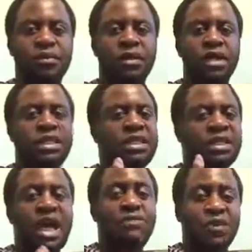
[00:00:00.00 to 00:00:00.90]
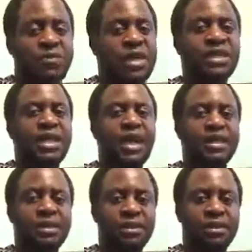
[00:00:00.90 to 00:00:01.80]
It is therefore very sad
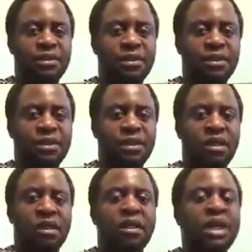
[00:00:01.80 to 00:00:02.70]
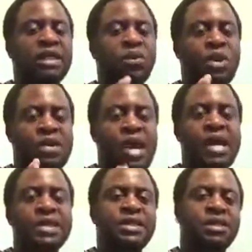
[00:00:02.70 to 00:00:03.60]
that
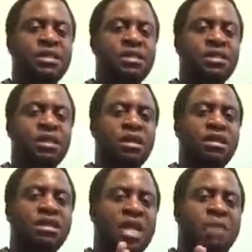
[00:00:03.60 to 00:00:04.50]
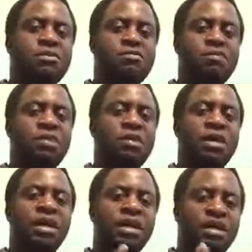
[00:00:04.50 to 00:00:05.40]
whereas some
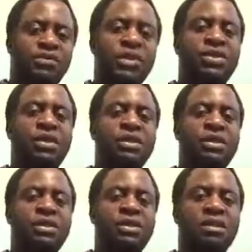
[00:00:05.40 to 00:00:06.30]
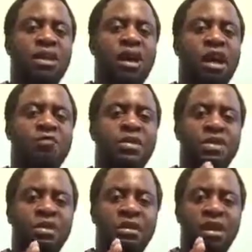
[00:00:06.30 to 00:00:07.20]
individuals have
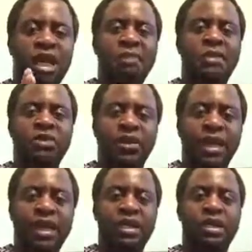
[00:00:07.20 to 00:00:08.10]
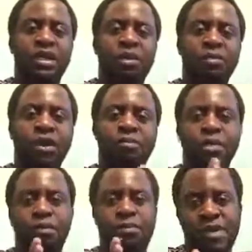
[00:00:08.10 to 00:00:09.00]
been able to get the Nobel
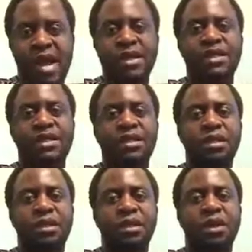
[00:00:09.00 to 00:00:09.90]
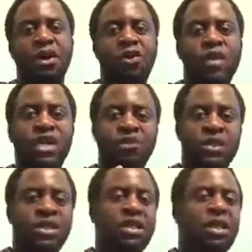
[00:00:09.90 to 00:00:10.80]
Peace Prize over the
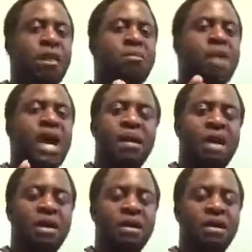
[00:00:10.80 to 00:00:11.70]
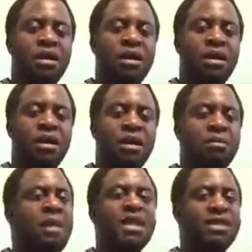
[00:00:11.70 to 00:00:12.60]
situation in Myanmar,
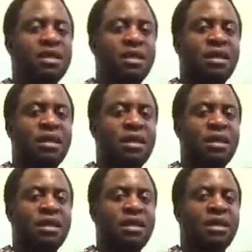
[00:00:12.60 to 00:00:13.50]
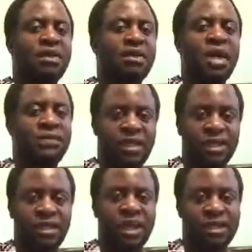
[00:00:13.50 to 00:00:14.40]
but we have seen that